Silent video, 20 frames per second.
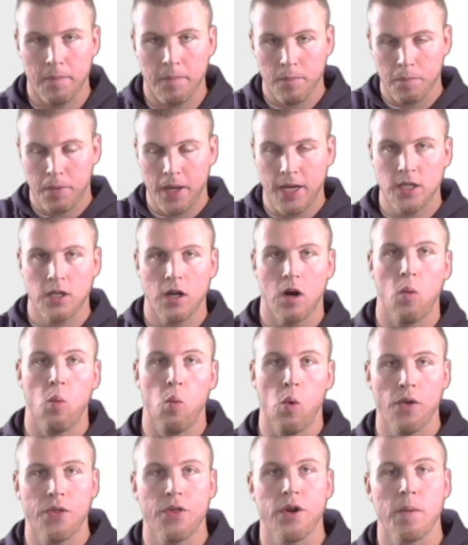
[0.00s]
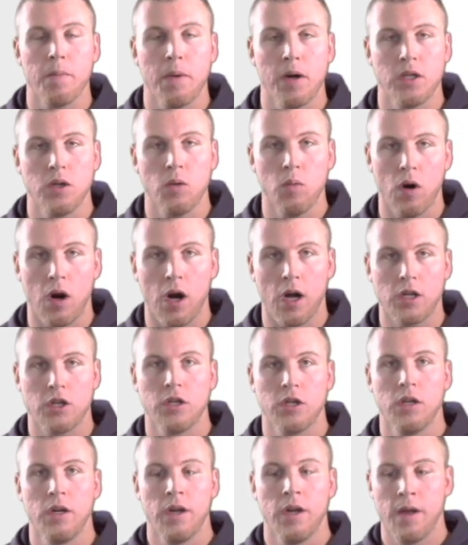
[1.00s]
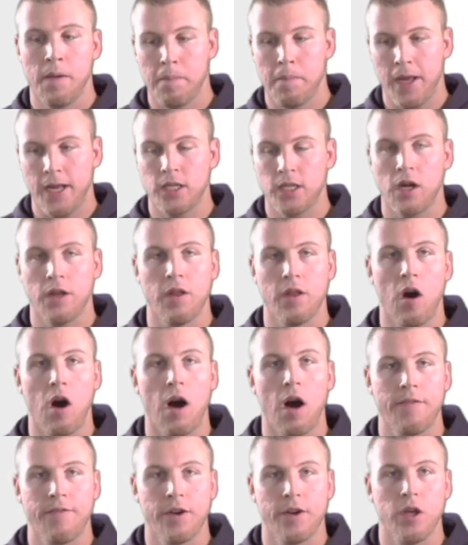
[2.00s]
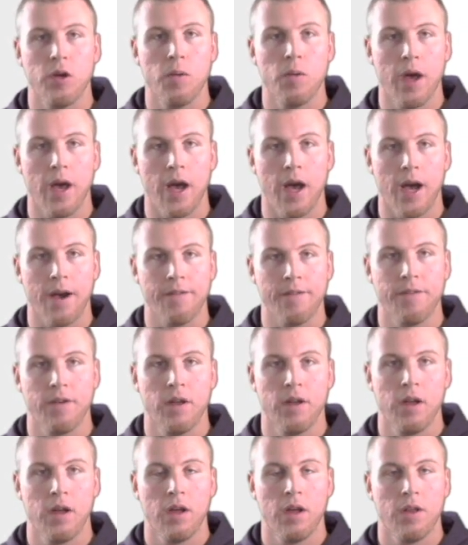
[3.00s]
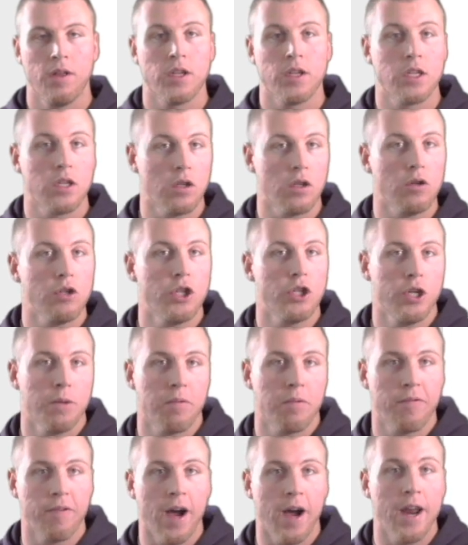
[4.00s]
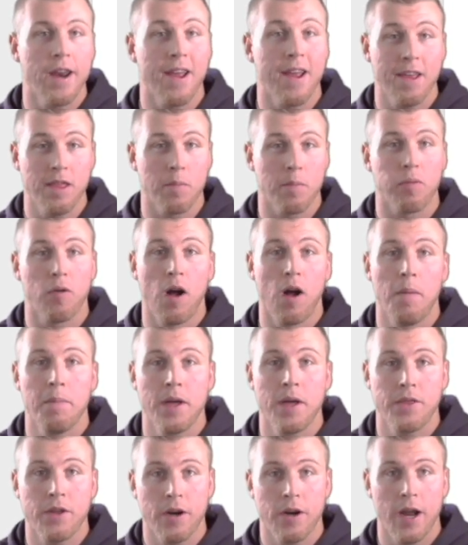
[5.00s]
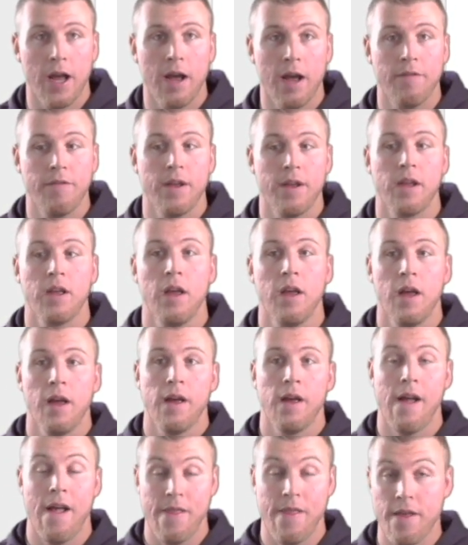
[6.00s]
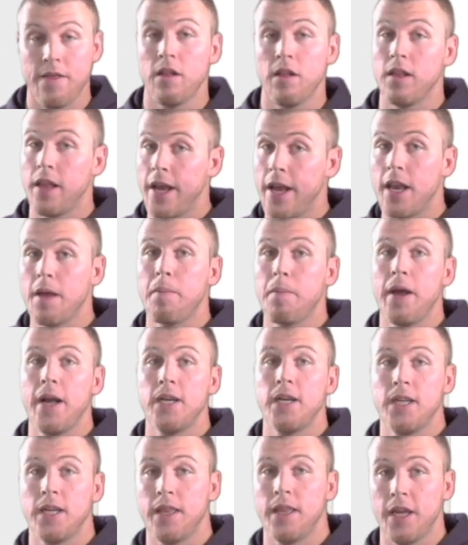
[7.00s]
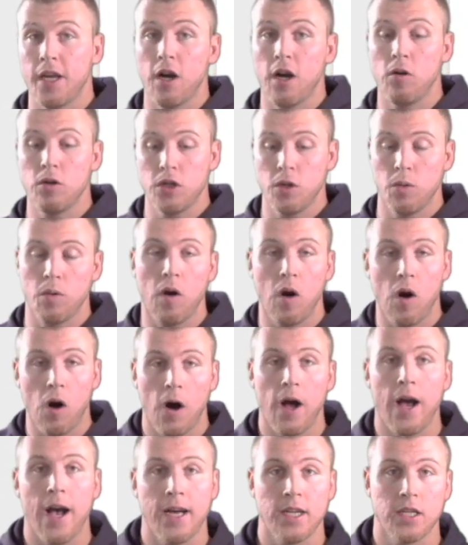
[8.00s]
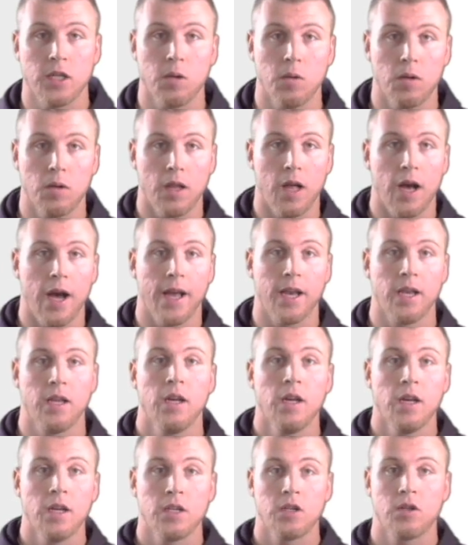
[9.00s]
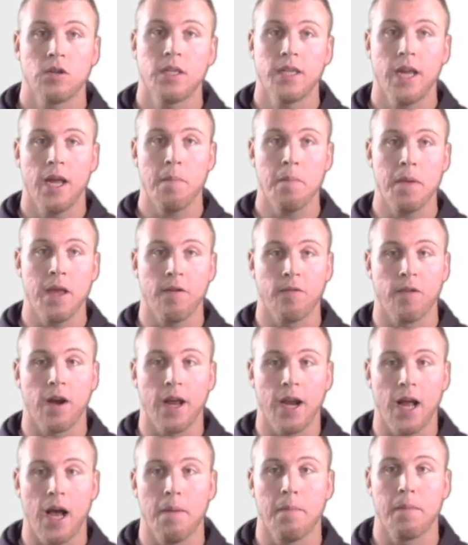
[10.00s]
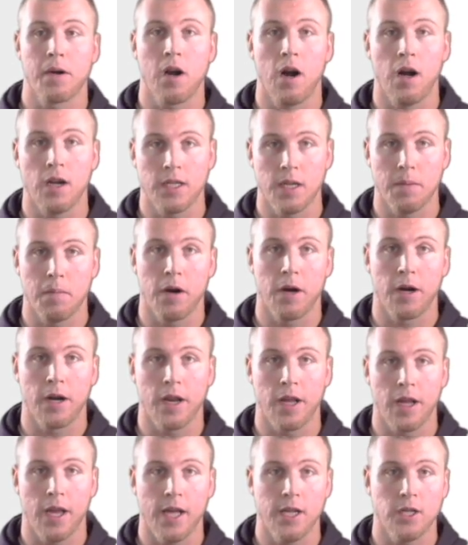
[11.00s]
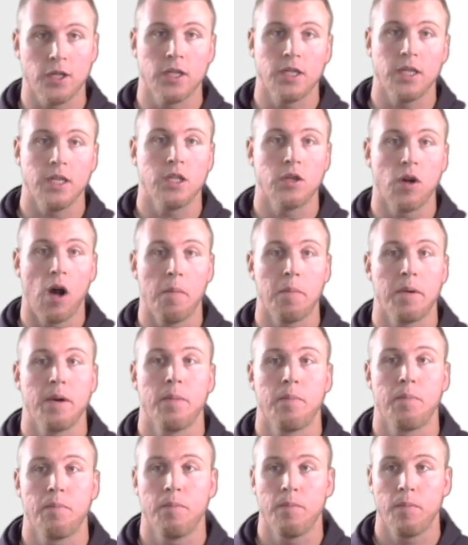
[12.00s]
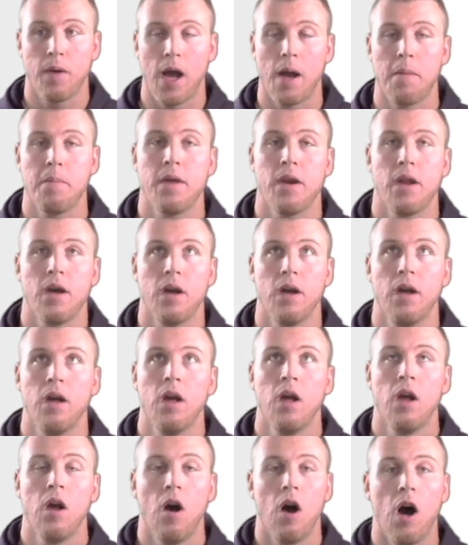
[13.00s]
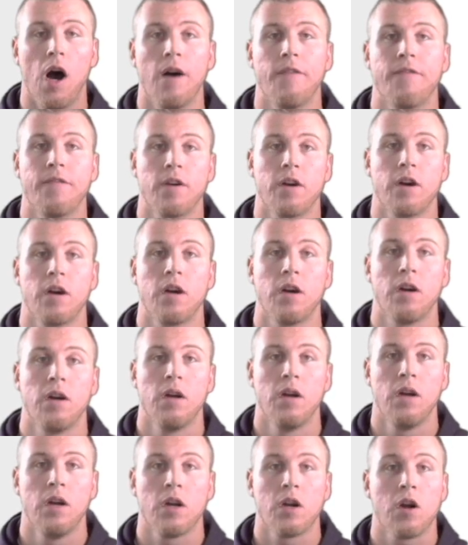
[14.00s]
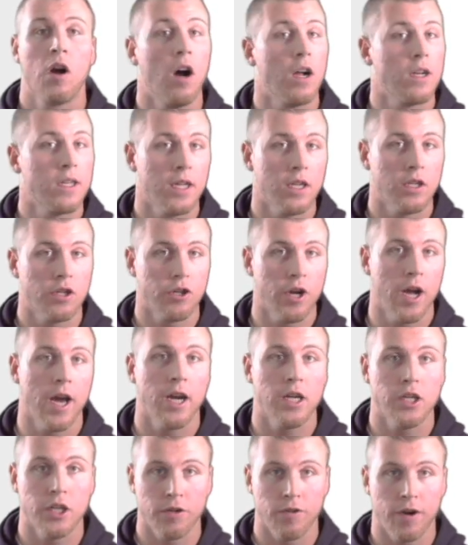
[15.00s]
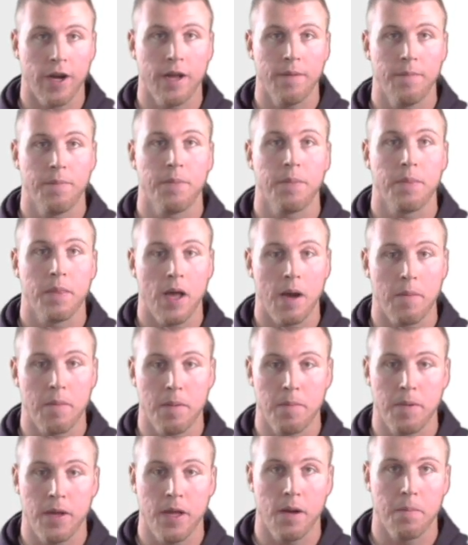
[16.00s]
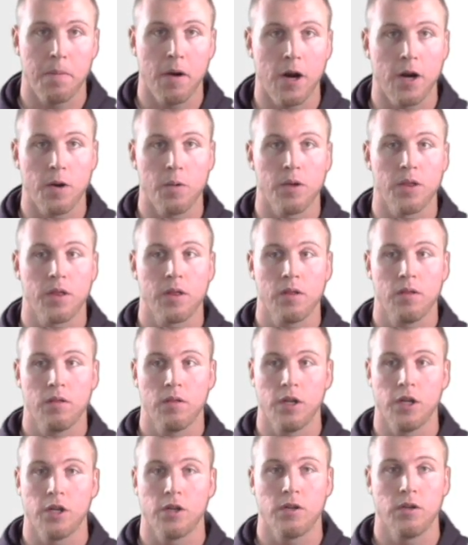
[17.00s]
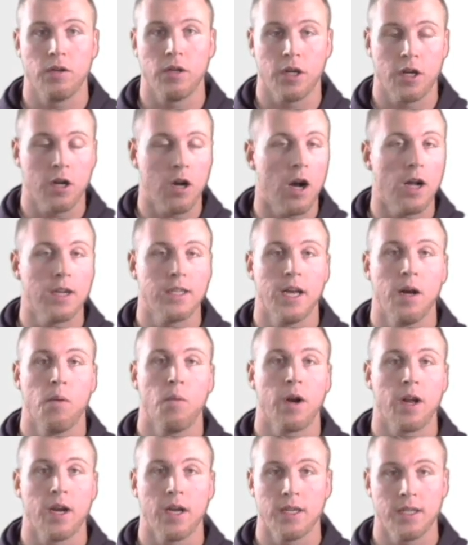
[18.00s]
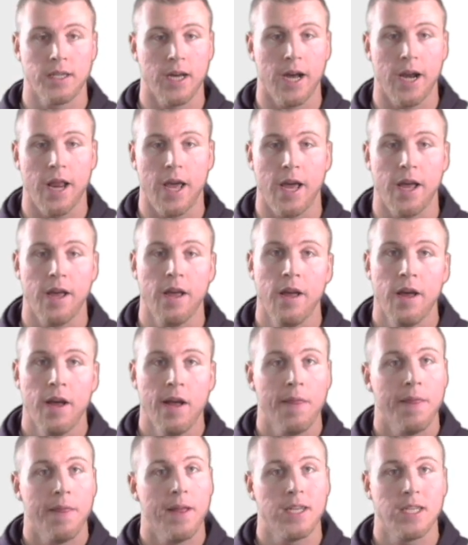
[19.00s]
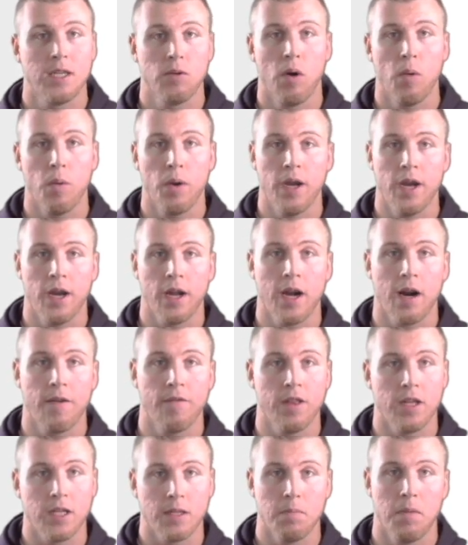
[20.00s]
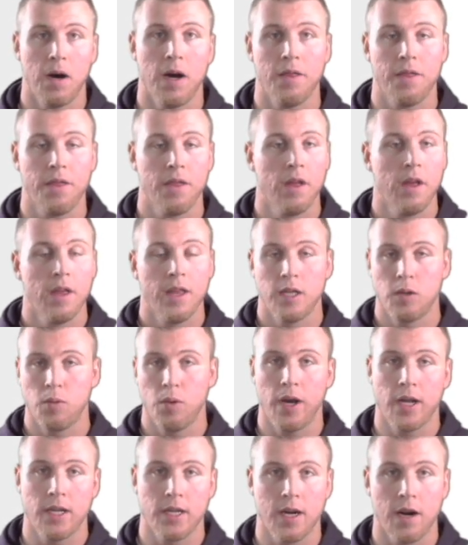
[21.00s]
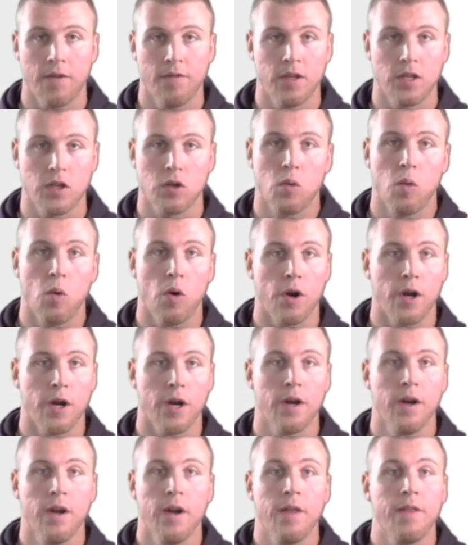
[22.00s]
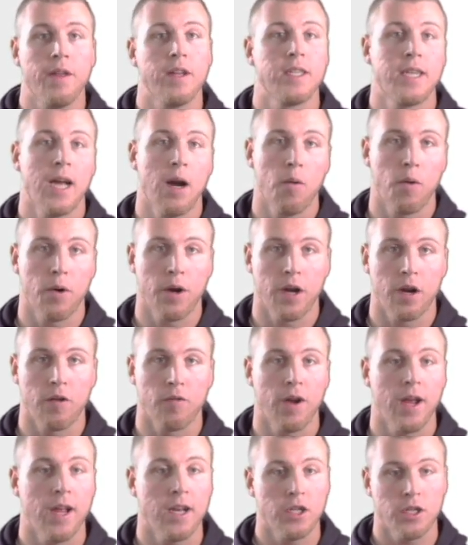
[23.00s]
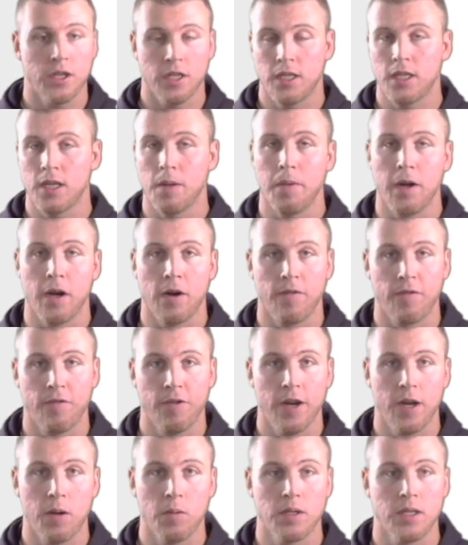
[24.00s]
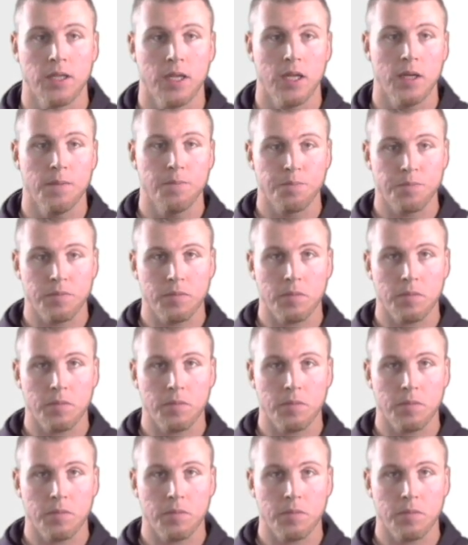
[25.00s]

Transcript: based on what they're about to watch, based on the offer you have, the solution you're providing, and the problem that they're having, and then the landing page that they go to, it all has to align. So say me, right? I'm a content marketing agency, so I'm gonna offer content strategy, right? I'm gonna be a partner with your content. We're gonna decide, hey, this is what we need to cover this month. This is what we have to cover this quarter. This is how we're gonna arrange it. This is gonna be our frequency.